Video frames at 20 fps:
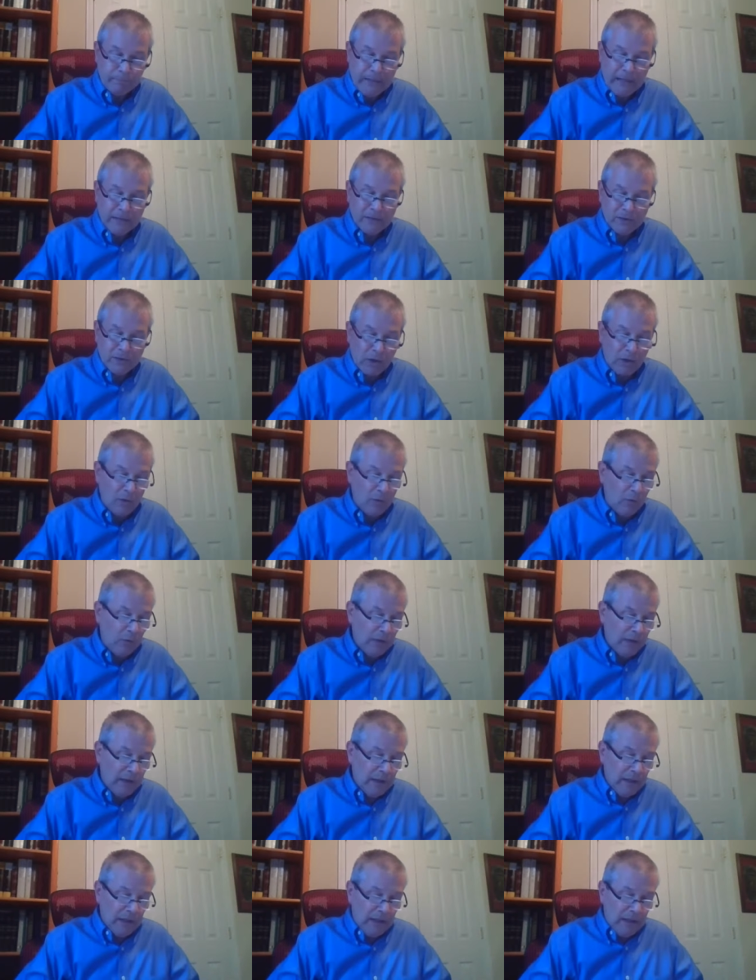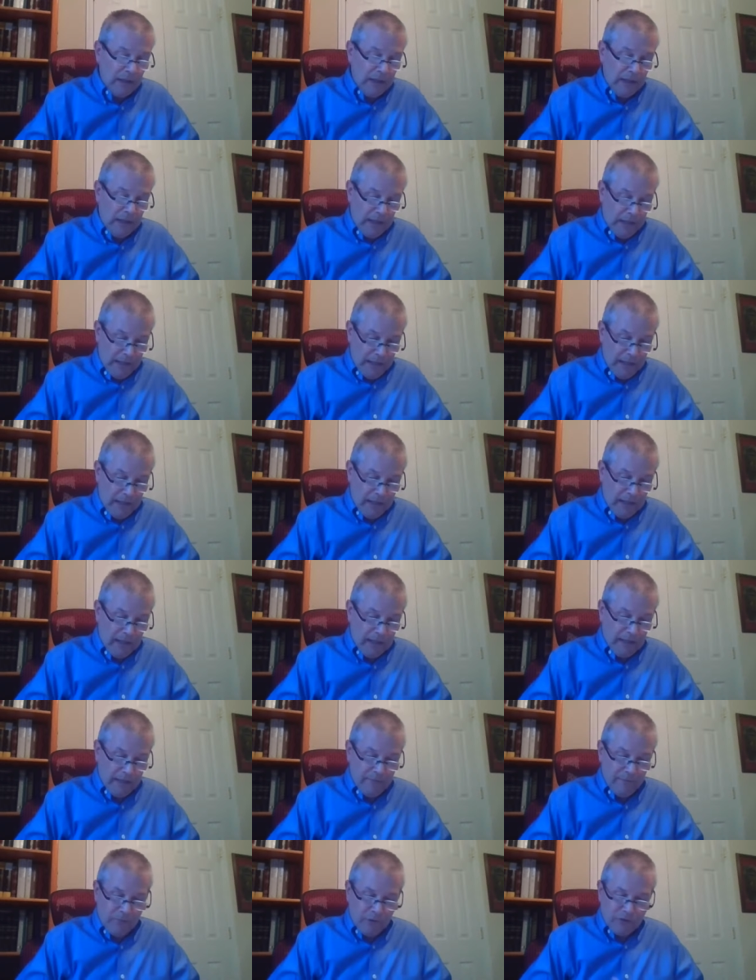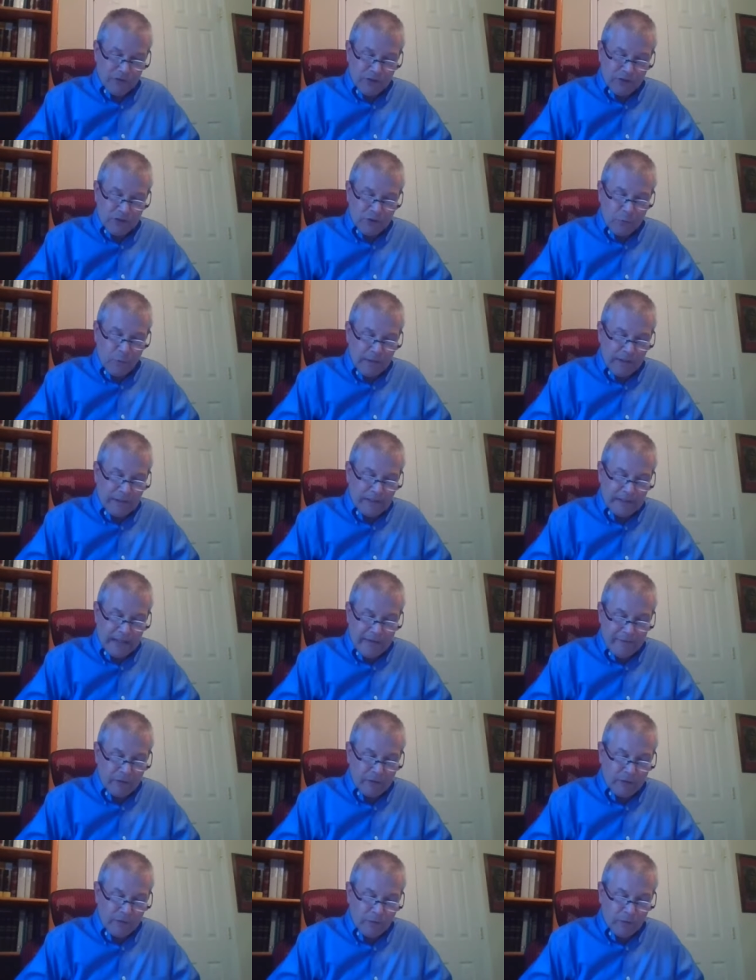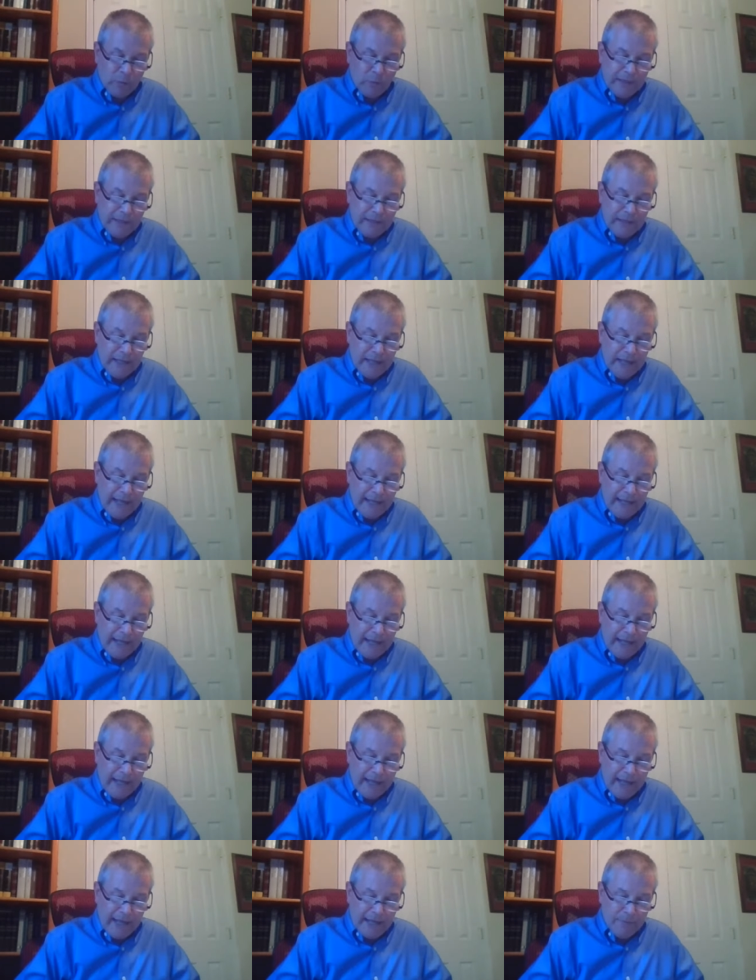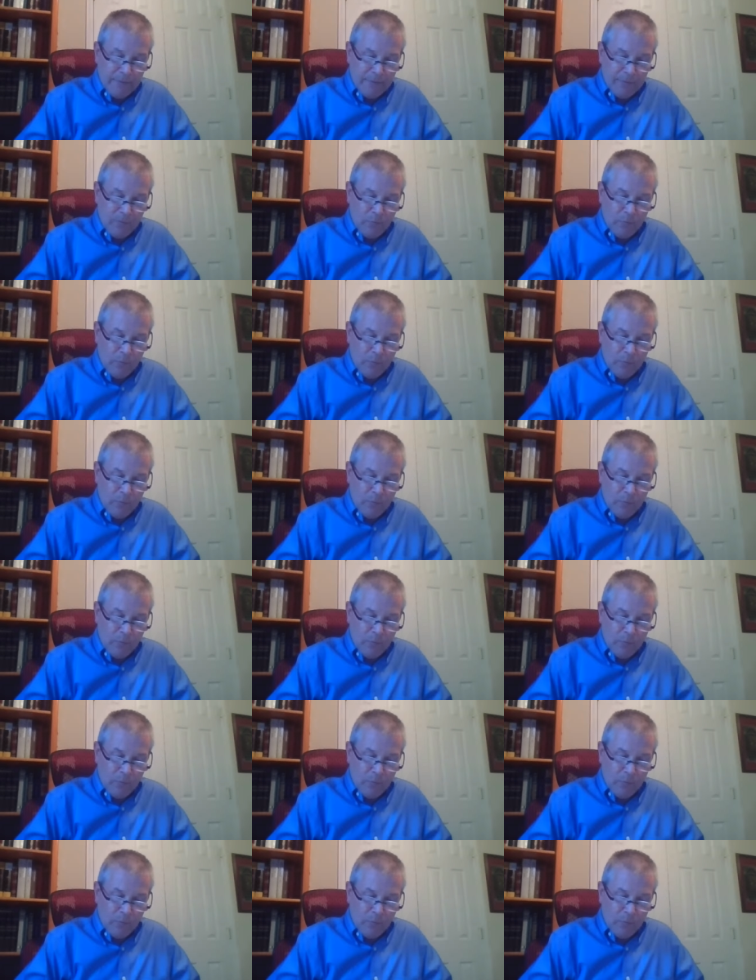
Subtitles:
And so verses 27 through 29, I